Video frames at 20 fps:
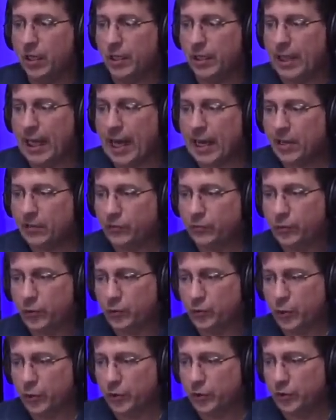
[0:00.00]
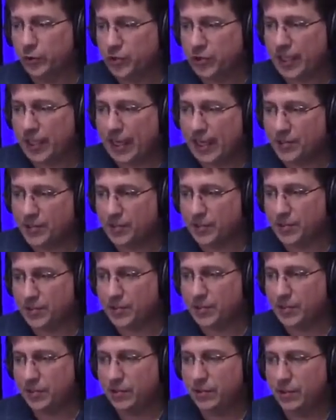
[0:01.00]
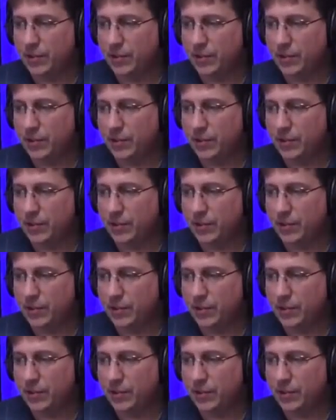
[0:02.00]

lack of real-world use cases,